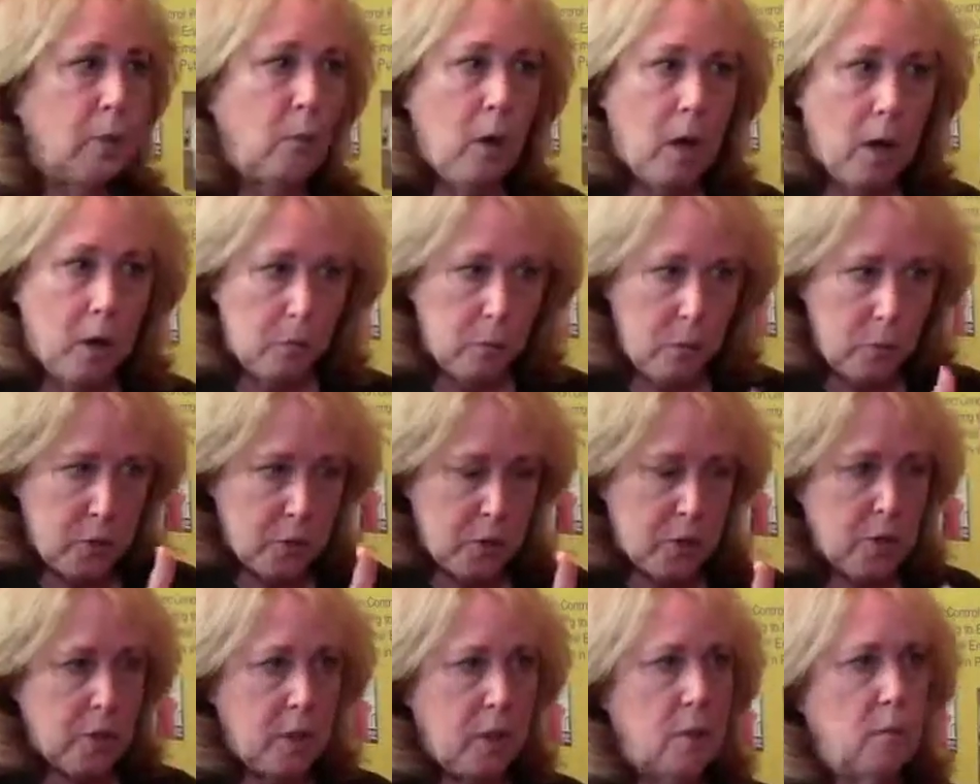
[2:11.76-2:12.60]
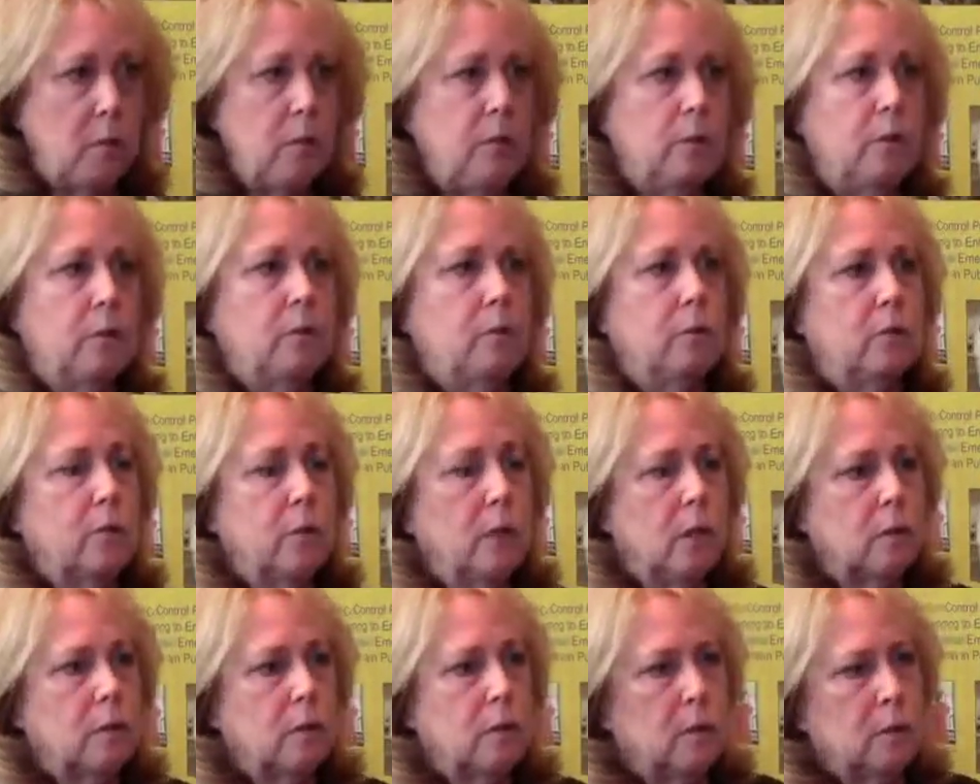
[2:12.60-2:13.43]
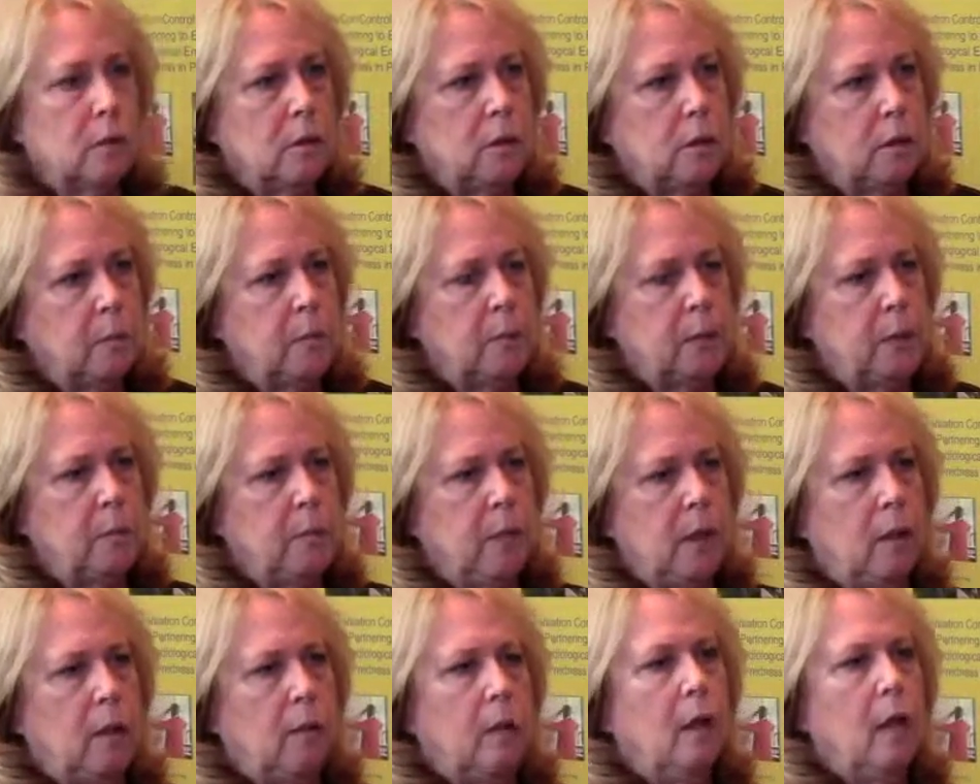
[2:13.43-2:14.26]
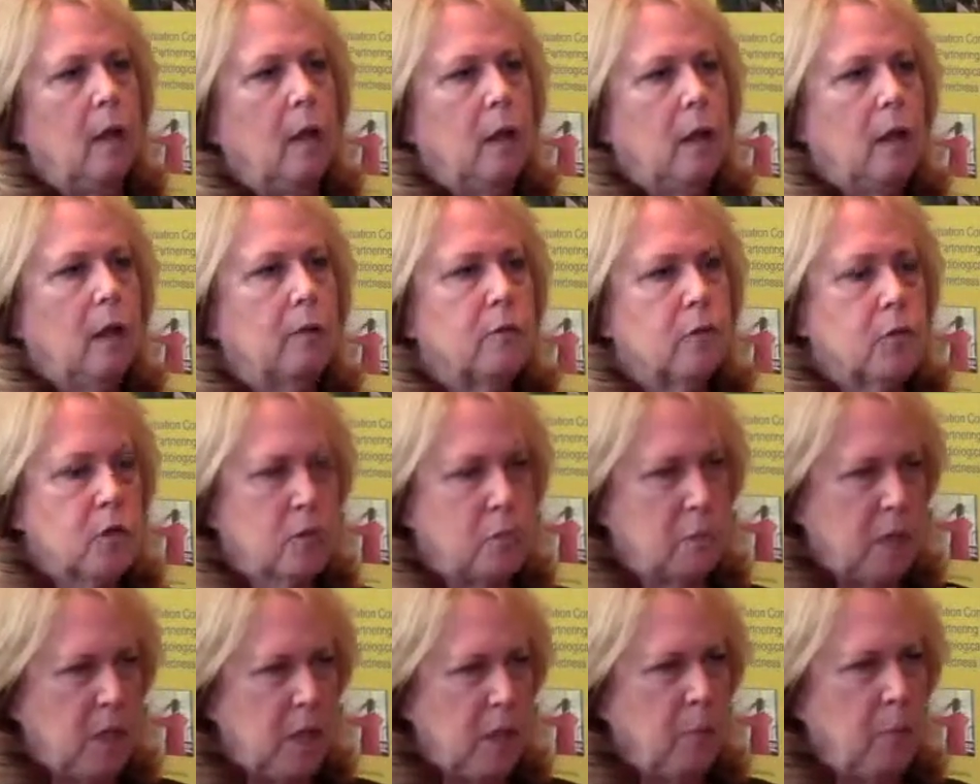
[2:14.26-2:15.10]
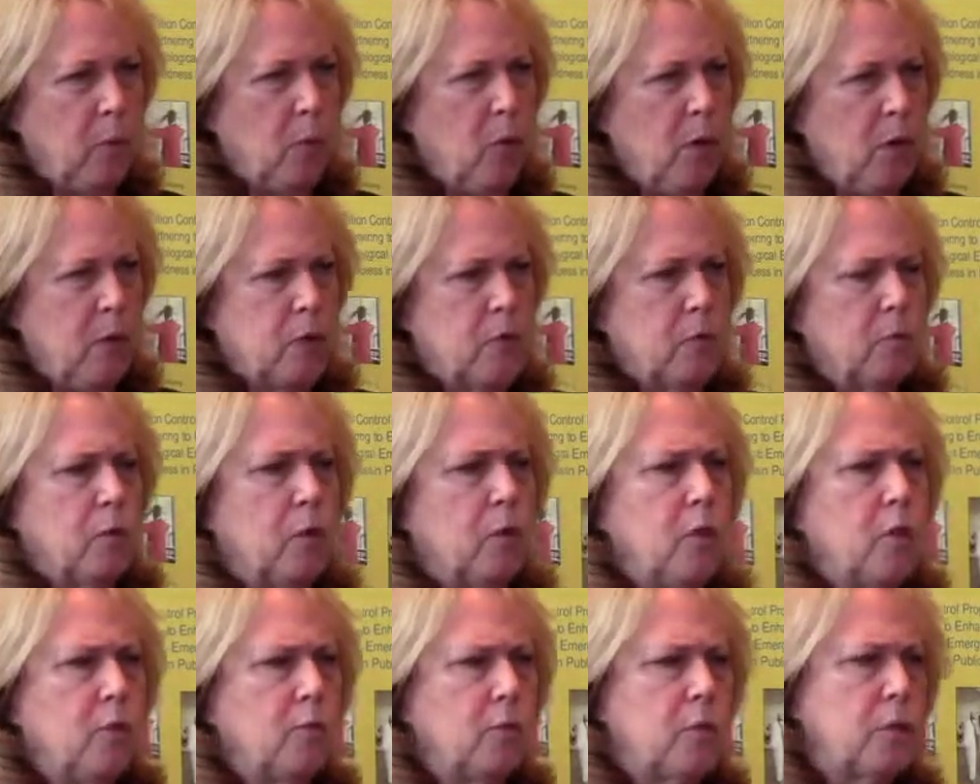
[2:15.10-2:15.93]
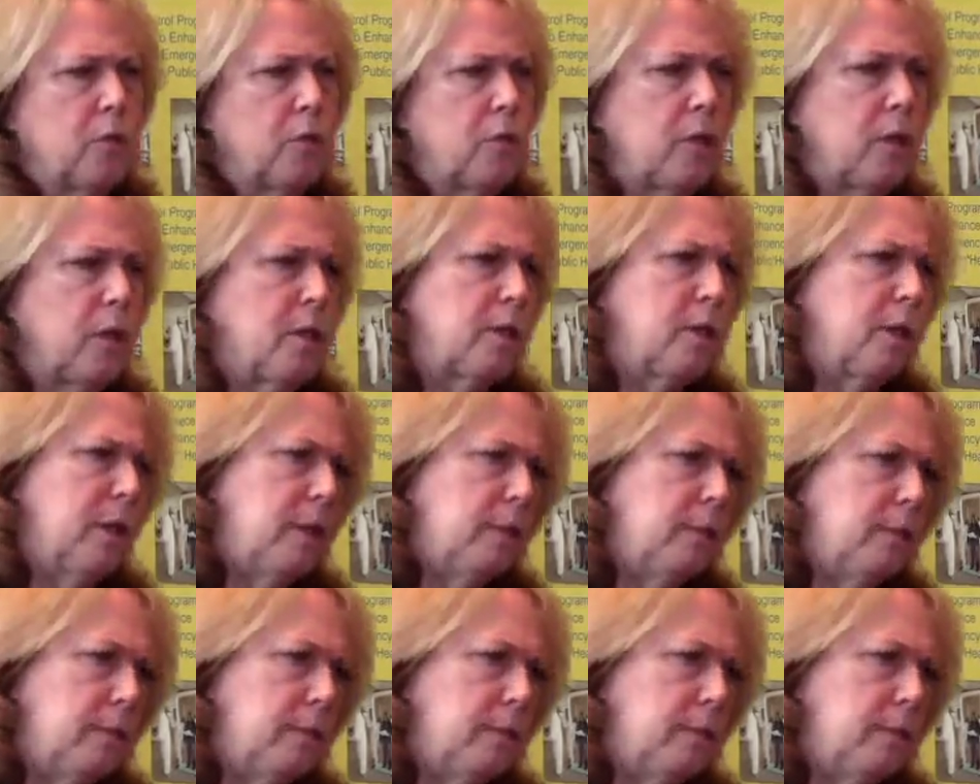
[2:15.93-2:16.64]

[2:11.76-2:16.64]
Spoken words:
why don't we just start with you and talk a little bit about, give us some key points of what you were discussing.